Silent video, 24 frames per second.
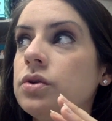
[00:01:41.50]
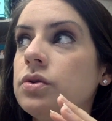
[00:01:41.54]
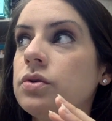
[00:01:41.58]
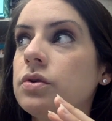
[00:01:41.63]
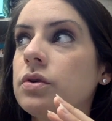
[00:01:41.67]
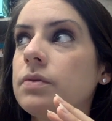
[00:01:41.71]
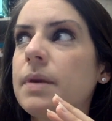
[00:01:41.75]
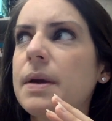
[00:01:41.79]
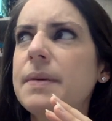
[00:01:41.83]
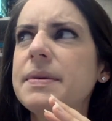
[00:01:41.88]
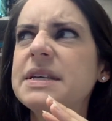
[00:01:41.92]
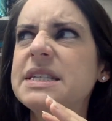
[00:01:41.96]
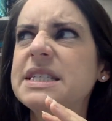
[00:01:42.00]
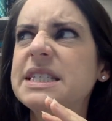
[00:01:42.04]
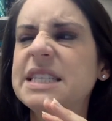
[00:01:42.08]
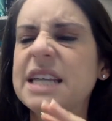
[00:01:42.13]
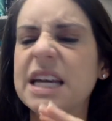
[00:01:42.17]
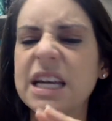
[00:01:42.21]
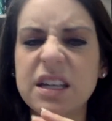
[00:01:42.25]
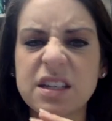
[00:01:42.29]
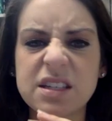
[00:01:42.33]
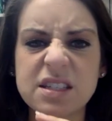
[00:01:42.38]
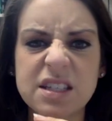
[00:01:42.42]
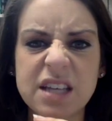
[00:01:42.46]
maybe
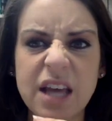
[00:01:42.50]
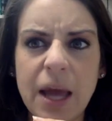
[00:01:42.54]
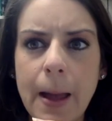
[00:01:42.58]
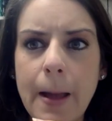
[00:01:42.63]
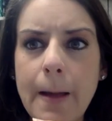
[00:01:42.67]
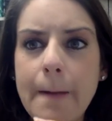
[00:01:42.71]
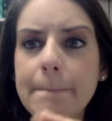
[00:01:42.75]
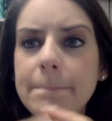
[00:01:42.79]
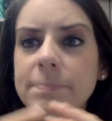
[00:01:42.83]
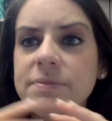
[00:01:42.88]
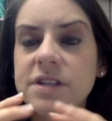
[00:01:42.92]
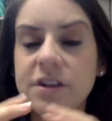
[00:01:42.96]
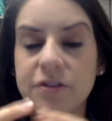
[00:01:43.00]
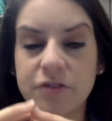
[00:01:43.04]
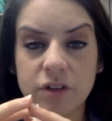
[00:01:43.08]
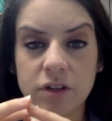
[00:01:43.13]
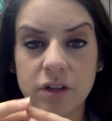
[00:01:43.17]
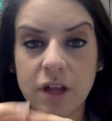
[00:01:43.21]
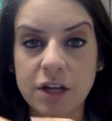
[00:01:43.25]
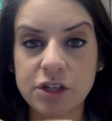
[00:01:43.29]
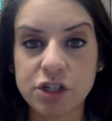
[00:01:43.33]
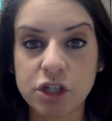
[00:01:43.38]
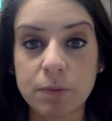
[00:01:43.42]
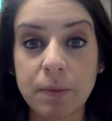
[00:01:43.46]
6 different
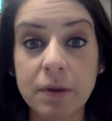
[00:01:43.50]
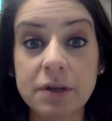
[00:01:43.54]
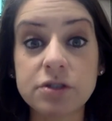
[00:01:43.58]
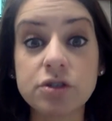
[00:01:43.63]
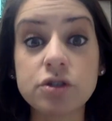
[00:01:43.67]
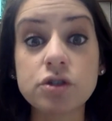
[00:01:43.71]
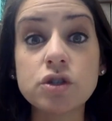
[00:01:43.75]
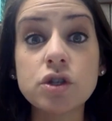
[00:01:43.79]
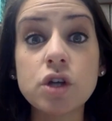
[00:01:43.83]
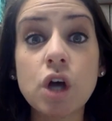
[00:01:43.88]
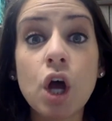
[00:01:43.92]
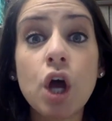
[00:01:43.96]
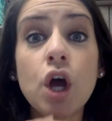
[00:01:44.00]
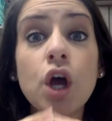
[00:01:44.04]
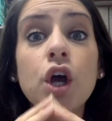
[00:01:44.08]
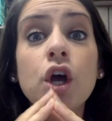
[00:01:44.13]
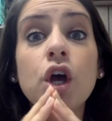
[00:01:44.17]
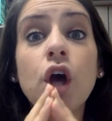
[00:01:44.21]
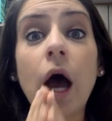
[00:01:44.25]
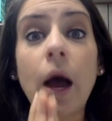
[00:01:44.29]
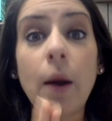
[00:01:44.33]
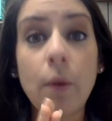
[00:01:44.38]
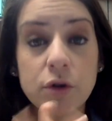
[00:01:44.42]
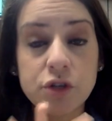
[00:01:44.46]
logic puzzles.
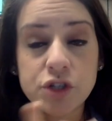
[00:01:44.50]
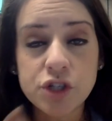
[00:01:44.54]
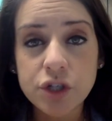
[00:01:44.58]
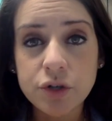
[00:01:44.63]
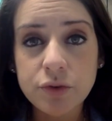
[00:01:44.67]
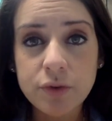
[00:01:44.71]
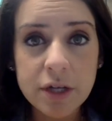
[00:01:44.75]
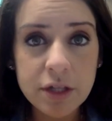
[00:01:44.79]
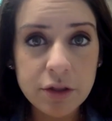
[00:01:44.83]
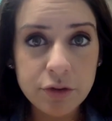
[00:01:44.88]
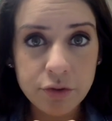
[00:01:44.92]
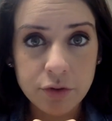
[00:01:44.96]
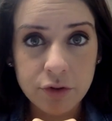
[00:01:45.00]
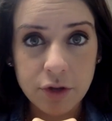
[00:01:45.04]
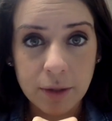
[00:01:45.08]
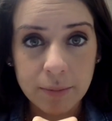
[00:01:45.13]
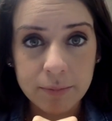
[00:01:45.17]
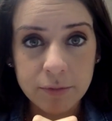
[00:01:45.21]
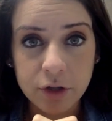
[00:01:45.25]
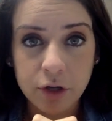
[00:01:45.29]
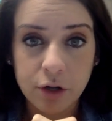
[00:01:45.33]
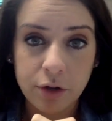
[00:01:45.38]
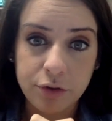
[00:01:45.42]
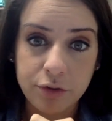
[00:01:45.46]
I want you to read through them,
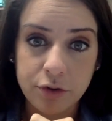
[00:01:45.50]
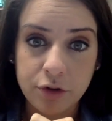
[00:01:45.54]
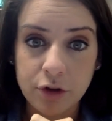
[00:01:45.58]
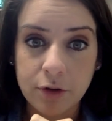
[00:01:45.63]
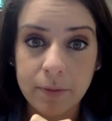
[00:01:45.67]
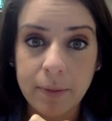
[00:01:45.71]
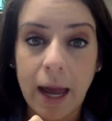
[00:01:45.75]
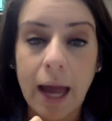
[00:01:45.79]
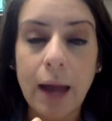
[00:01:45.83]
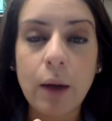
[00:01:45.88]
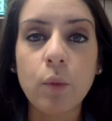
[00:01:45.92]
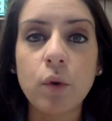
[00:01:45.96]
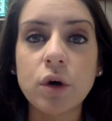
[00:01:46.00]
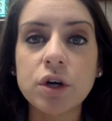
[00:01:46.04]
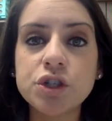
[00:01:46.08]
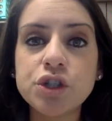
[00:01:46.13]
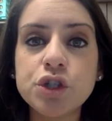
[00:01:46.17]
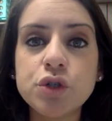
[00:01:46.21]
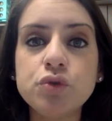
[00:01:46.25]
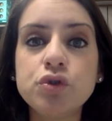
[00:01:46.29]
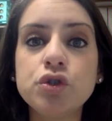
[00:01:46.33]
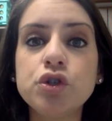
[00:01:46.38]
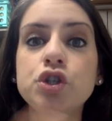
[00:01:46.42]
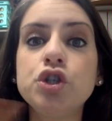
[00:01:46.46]
look through them. I want
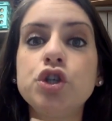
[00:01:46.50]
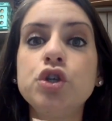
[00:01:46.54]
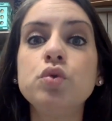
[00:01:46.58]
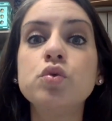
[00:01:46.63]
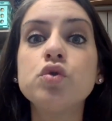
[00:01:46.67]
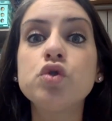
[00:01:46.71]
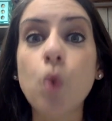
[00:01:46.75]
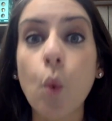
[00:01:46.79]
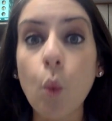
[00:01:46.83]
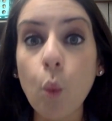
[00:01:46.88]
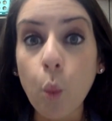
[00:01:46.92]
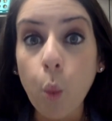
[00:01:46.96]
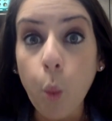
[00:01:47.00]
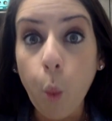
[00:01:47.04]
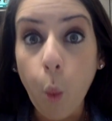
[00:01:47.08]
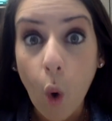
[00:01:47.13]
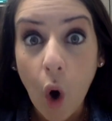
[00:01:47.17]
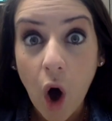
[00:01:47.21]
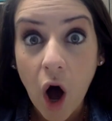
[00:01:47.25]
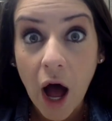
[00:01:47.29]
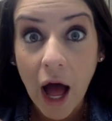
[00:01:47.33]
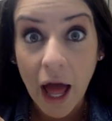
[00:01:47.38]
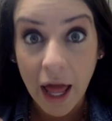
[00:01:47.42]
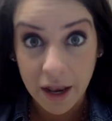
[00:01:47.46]
you to choose
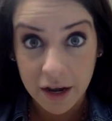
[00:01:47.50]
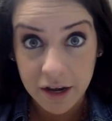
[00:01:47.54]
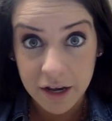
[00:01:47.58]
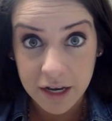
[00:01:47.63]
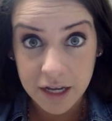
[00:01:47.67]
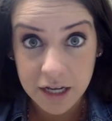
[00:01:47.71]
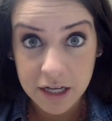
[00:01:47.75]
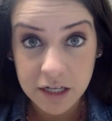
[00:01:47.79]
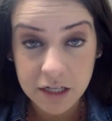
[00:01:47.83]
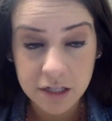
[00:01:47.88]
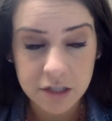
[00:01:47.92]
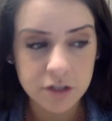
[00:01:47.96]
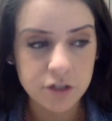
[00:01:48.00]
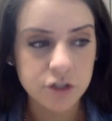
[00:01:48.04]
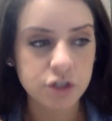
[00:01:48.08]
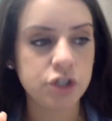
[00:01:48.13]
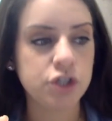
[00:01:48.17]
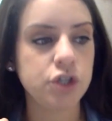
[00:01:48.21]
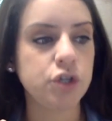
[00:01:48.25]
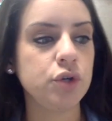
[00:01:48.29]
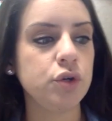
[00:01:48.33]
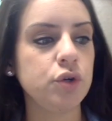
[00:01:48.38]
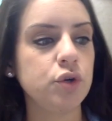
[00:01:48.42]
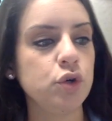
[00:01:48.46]
one
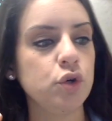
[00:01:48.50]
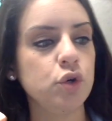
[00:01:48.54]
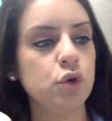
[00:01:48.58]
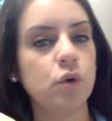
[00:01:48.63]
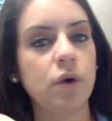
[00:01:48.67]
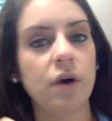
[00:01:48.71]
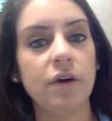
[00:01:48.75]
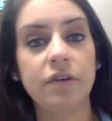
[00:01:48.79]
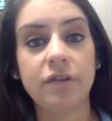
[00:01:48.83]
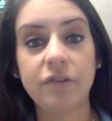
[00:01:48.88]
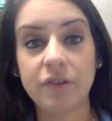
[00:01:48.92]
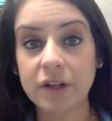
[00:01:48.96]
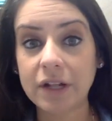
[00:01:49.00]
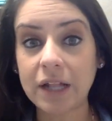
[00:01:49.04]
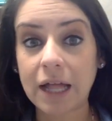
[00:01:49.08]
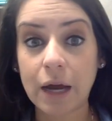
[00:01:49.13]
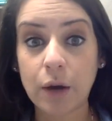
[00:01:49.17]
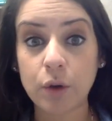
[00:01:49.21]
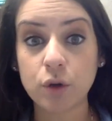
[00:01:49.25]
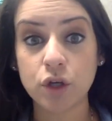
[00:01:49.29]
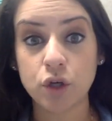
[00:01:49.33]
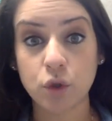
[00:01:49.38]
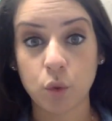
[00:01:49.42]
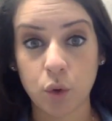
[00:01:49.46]
to fill
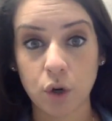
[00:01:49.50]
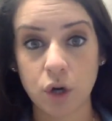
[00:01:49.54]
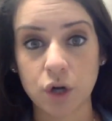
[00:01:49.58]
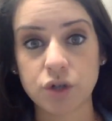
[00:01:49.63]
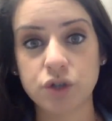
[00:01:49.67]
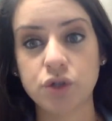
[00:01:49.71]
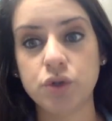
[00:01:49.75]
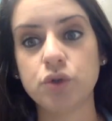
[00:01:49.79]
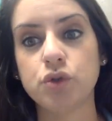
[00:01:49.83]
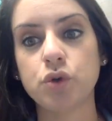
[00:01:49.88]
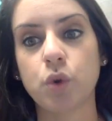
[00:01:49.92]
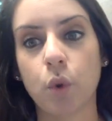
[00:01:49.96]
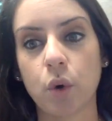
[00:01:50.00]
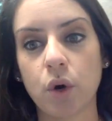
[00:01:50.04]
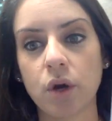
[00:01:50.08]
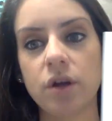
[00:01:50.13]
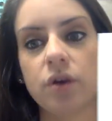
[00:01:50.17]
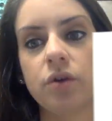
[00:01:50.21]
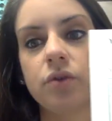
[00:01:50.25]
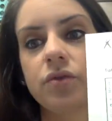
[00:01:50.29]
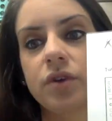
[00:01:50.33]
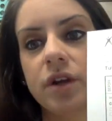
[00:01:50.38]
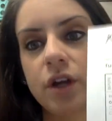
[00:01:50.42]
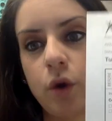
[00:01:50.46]
out your
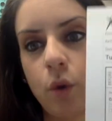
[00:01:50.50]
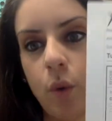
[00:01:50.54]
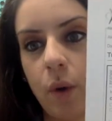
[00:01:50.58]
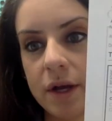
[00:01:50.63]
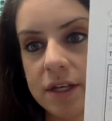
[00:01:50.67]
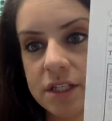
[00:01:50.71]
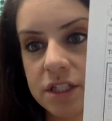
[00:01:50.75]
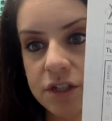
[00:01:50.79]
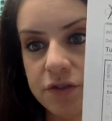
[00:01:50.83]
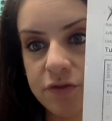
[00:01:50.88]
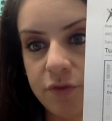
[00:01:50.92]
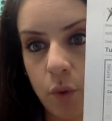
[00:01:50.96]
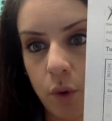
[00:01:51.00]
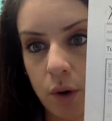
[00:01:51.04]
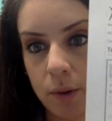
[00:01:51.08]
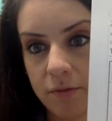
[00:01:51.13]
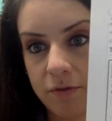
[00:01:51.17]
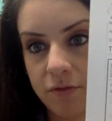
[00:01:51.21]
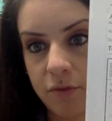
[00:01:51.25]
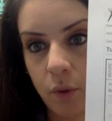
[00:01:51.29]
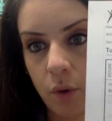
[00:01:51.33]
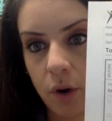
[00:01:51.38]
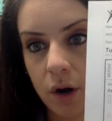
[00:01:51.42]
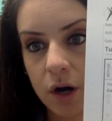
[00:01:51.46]
tutorial request form
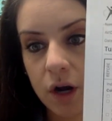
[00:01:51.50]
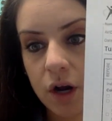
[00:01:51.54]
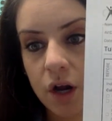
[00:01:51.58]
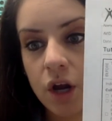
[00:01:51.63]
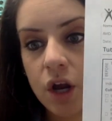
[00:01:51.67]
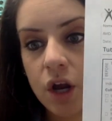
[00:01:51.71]
for.